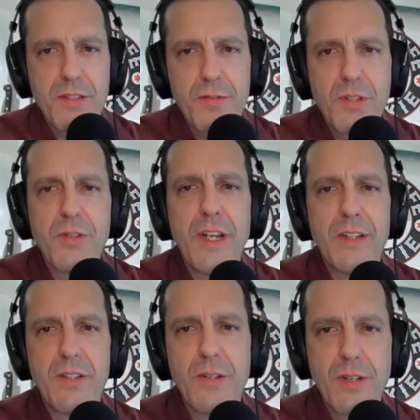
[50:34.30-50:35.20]
tune
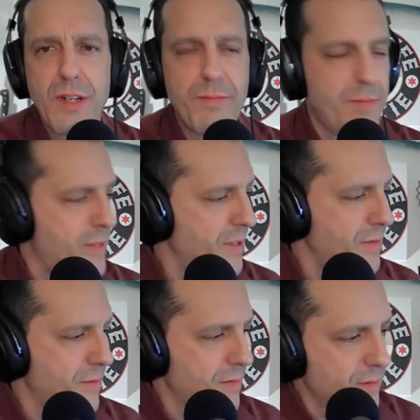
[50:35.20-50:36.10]
into
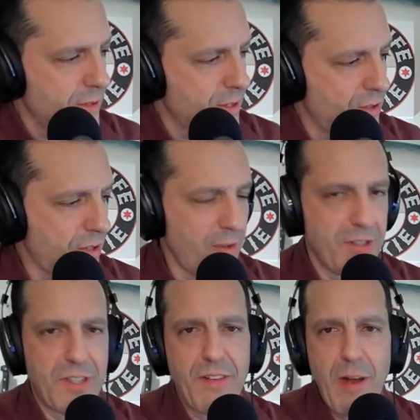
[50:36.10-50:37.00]
to show
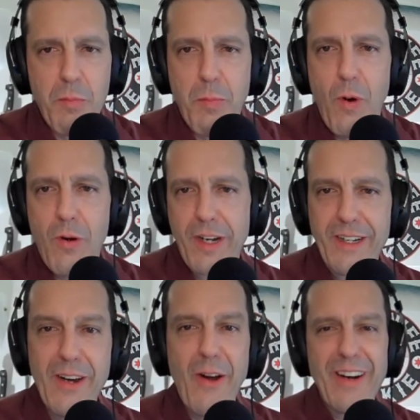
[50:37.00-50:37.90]
yourself how boring
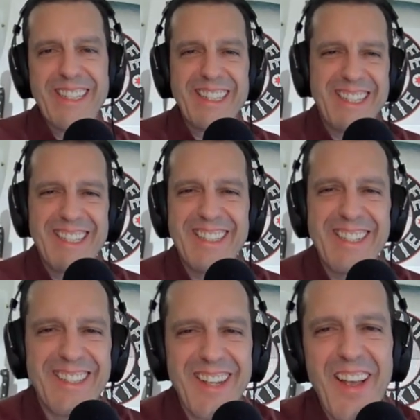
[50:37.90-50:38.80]
your existence
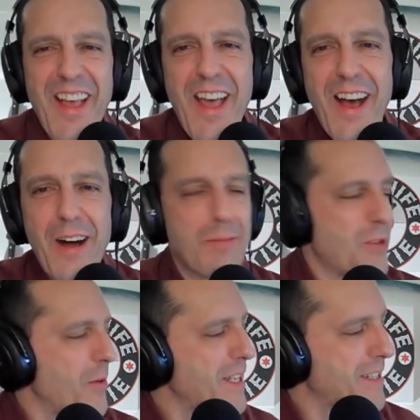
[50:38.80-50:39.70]
is.
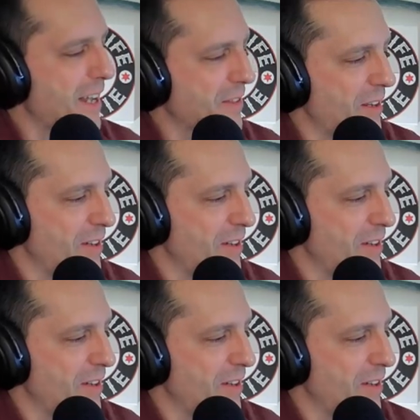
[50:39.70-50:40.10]
So he's out there